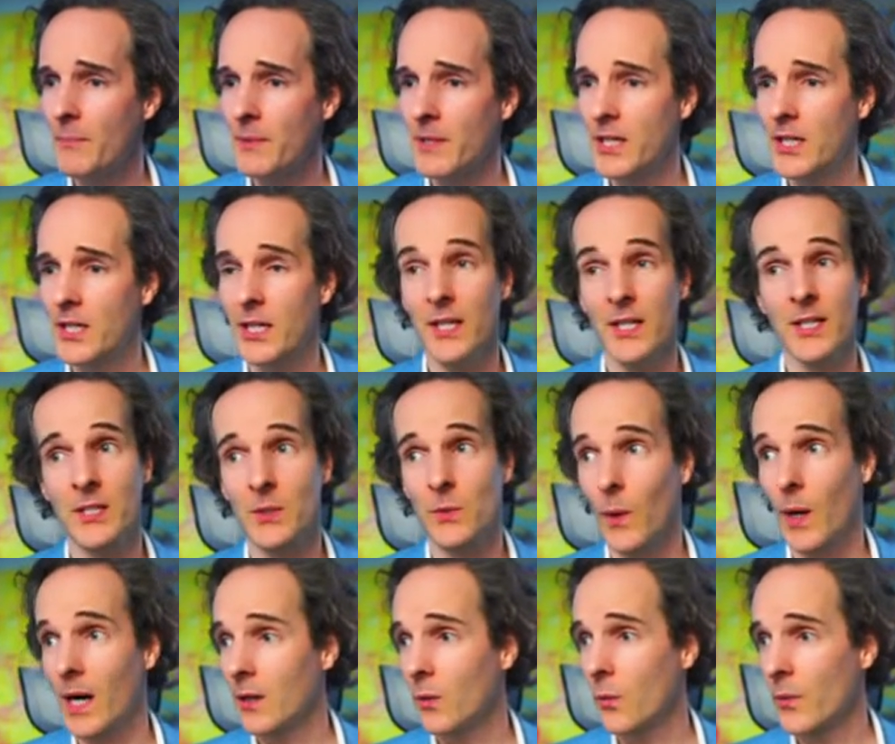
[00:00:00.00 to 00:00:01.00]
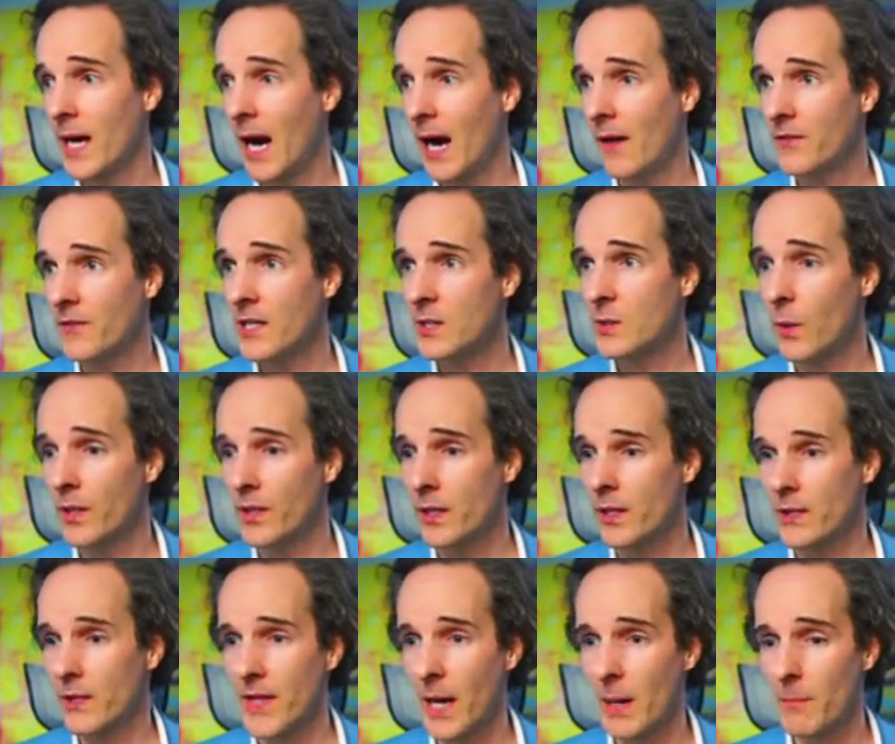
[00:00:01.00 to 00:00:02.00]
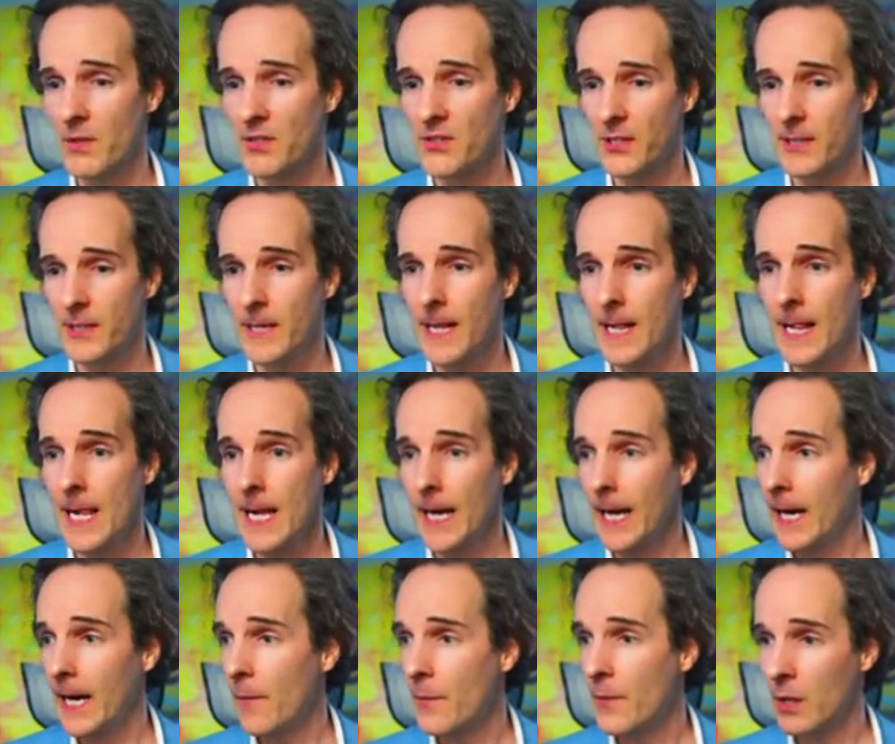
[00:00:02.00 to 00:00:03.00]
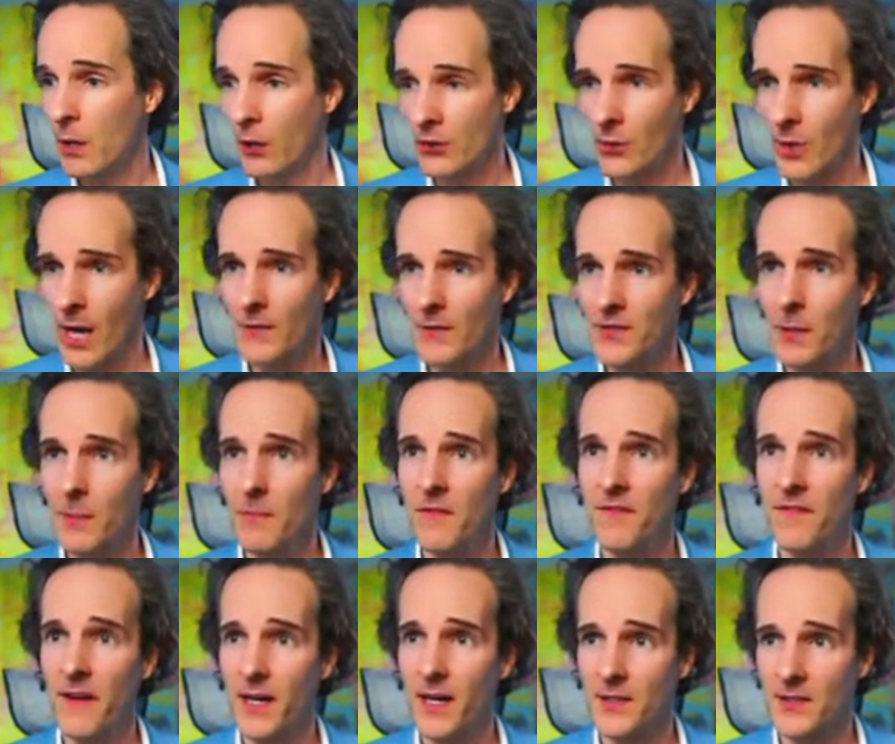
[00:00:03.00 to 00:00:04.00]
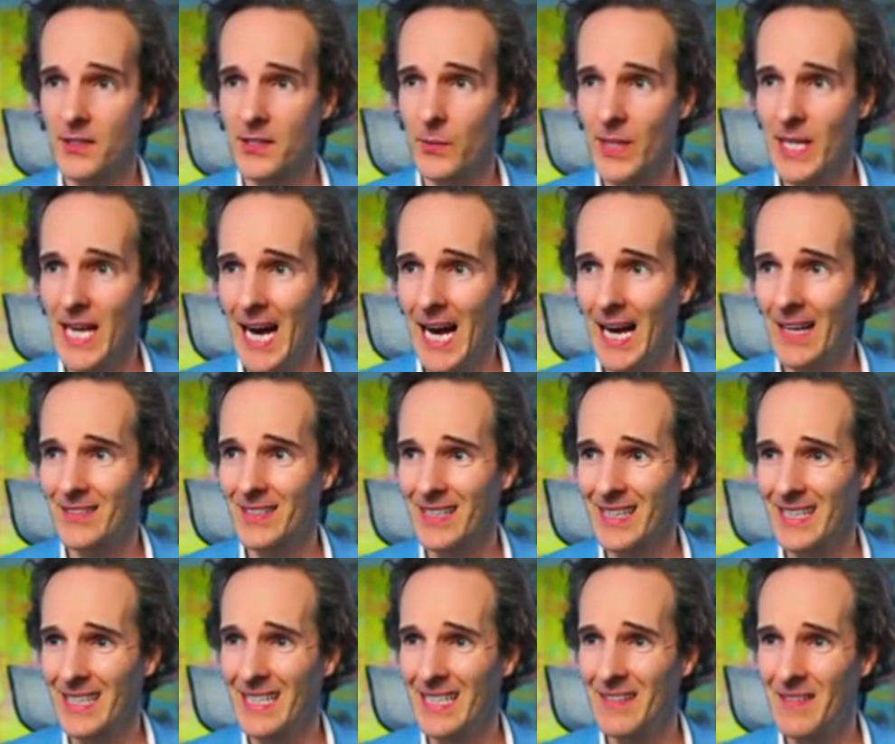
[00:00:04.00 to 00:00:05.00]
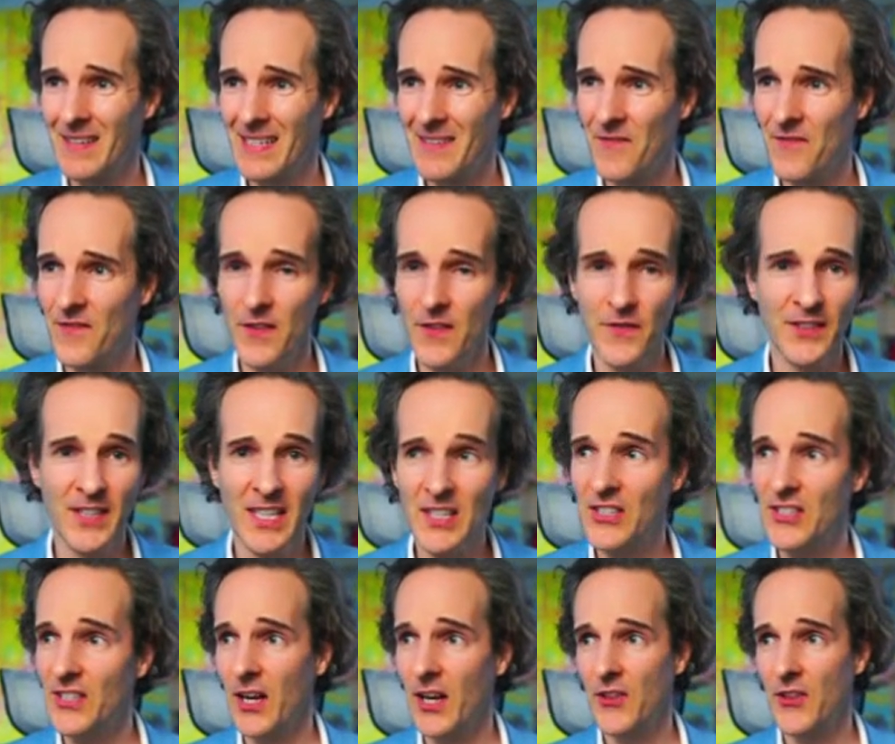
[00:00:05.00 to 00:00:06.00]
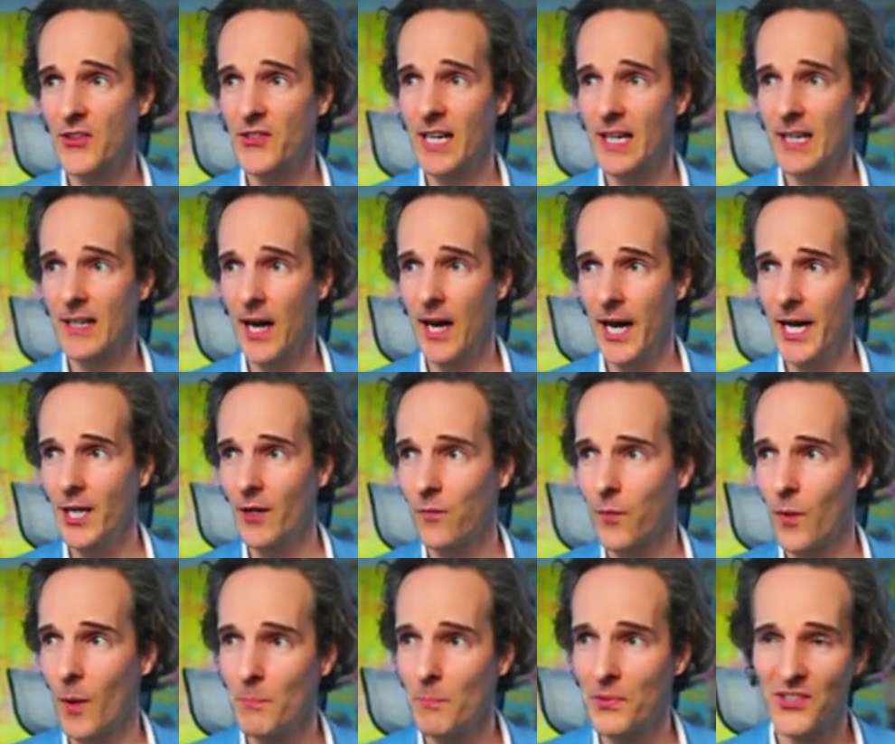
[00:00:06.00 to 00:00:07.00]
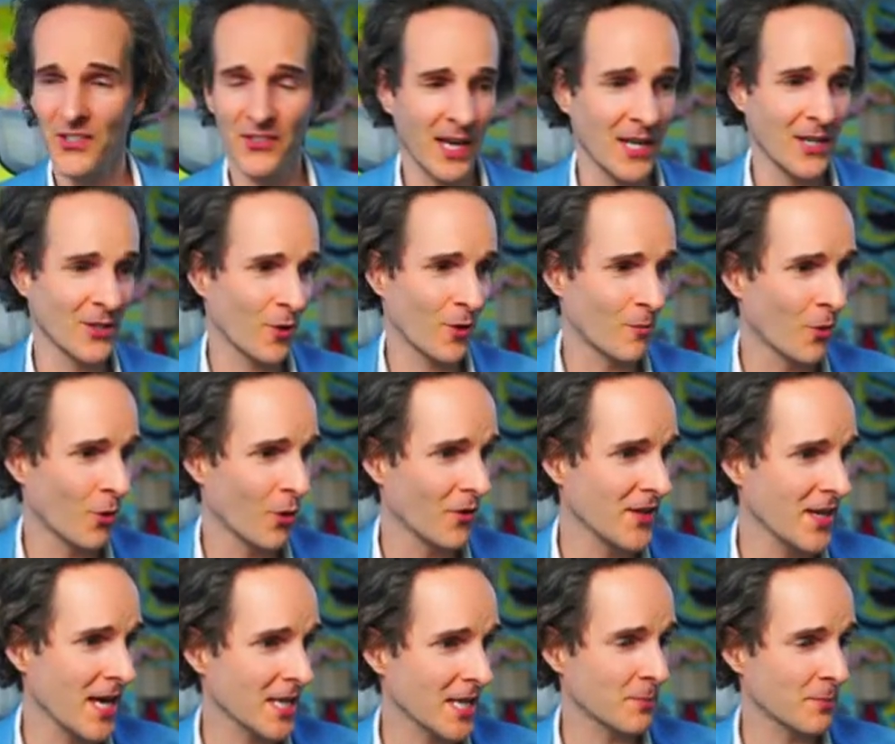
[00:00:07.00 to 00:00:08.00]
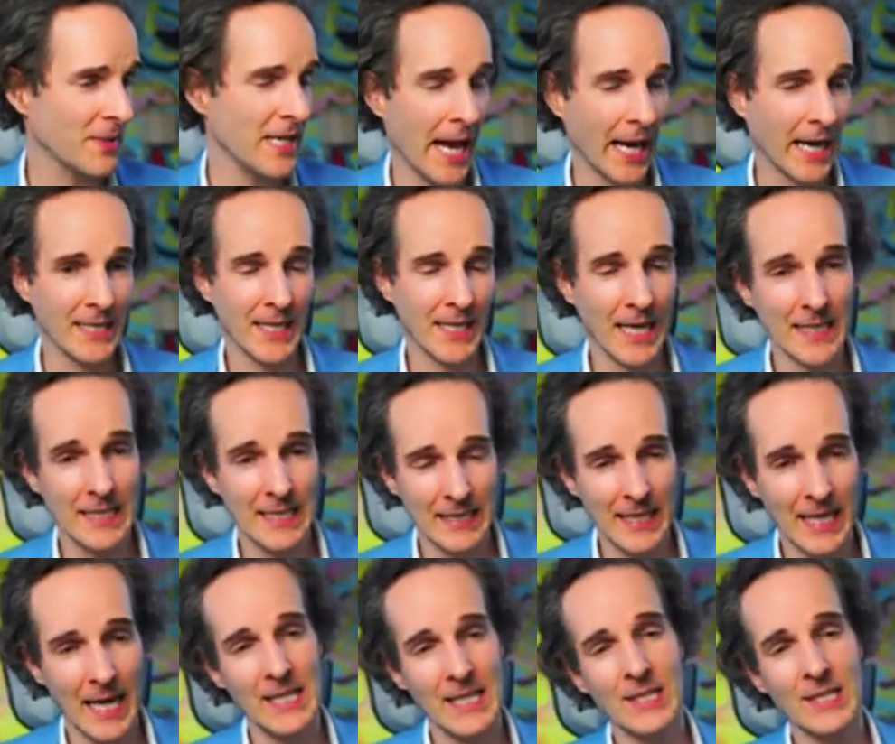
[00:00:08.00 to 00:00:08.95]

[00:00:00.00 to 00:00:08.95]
Because, well, we have these wonderful numbers in. Uh, we also have some firsts. We had the fifty-sixth decline of one percent or more in the S P X yesterday.